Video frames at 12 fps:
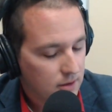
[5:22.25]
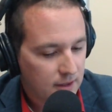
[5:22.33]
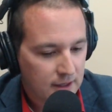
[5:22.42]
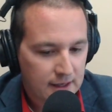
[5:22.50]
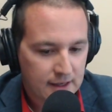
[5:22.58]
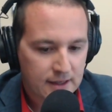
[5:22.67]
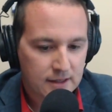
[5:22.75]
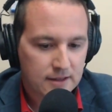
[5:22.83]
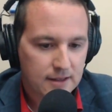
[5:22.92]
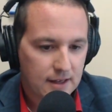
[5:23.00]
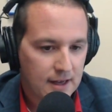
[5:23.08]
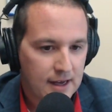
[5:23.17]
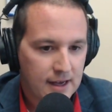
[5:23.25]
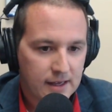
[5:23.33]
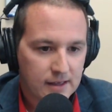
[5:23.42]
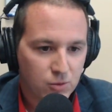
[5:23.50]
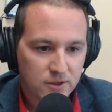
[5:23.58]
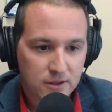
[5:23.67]
And
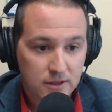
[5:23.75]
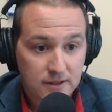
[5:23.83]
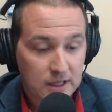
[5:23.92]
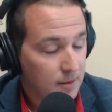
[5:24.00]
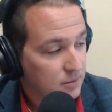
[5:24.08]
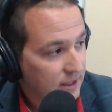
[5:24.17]
I was in the top